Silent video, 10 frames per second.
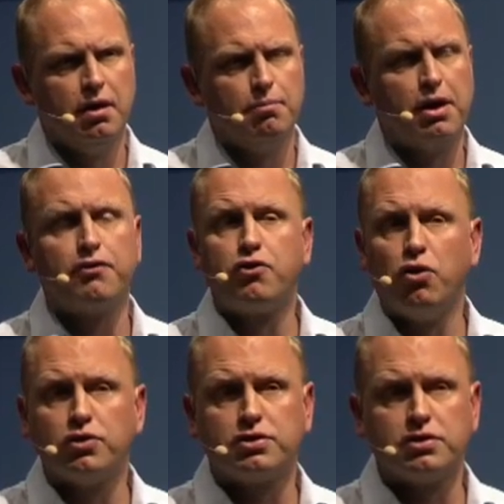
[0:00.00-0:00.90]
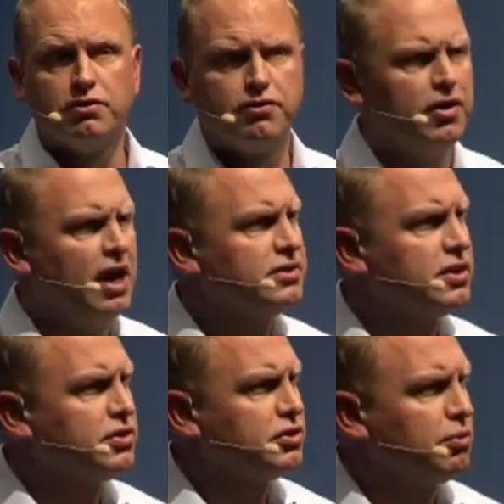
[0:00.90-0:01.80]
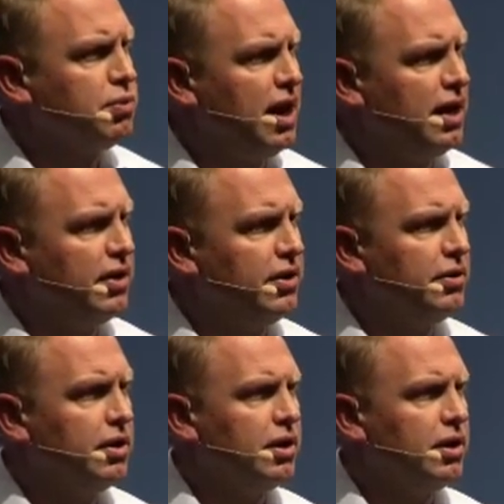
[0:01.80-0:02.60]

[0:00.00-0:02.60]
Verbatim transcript: But of course, for us as a supplier,